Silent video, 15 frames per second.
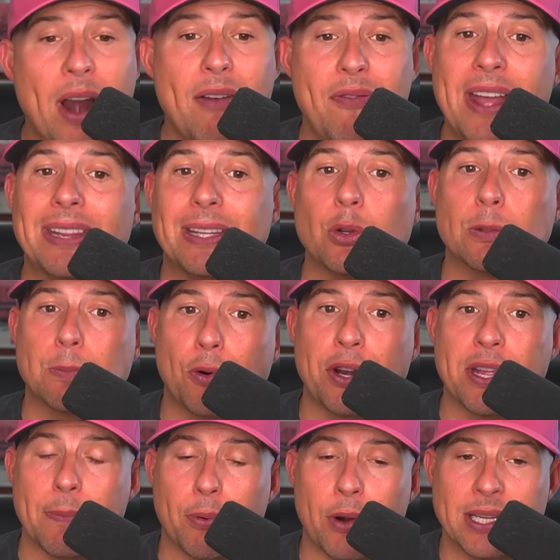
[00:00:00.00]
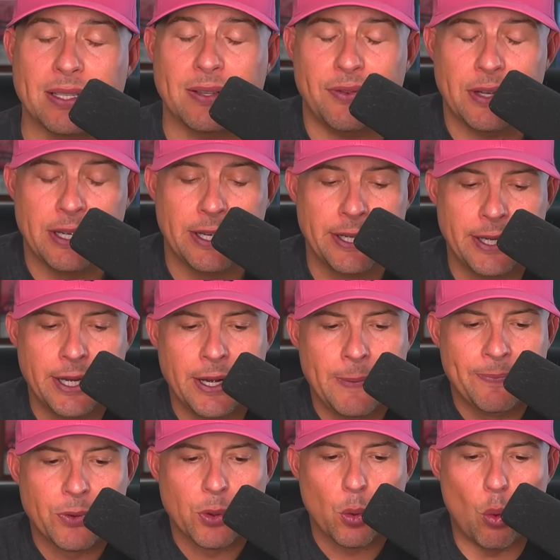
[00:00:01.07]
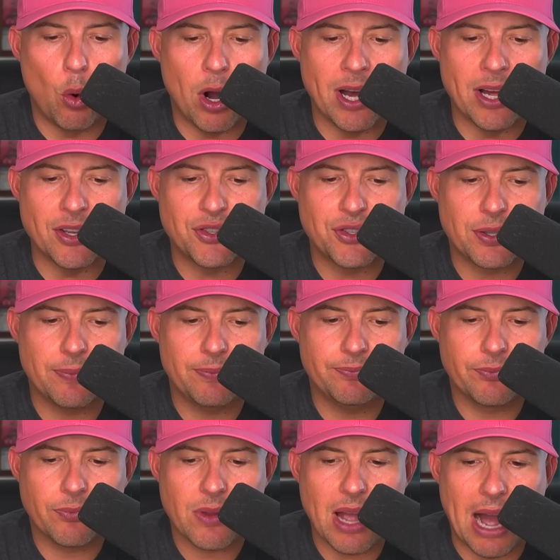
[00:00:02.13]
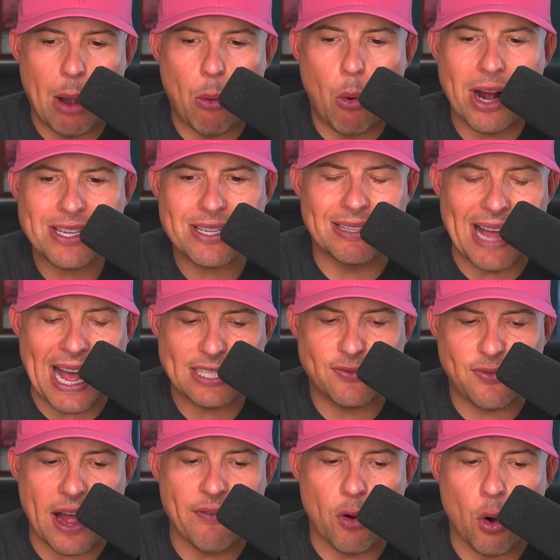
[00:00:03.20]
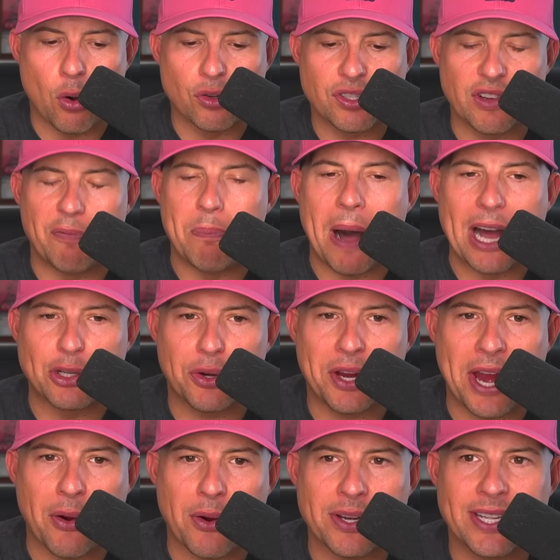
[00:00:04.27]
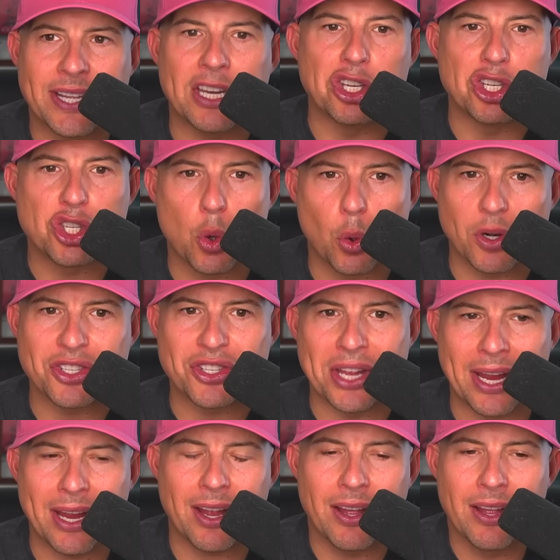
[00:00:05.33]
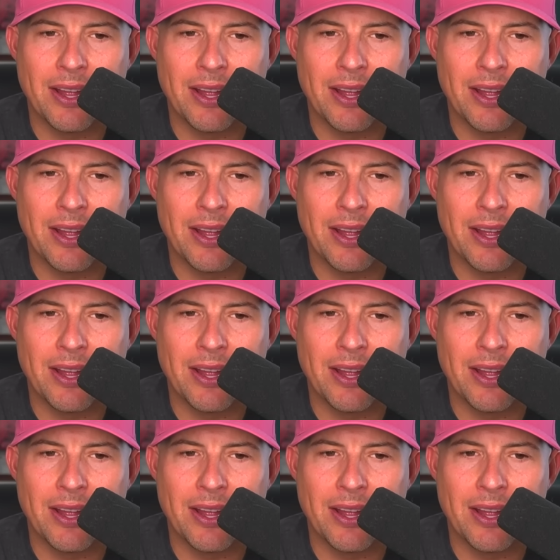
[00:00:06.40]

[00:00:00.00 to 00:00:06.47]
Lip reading: event that was pretty impressive was I watched the last 5 holes of Padraig Harrington and Stuart Sink.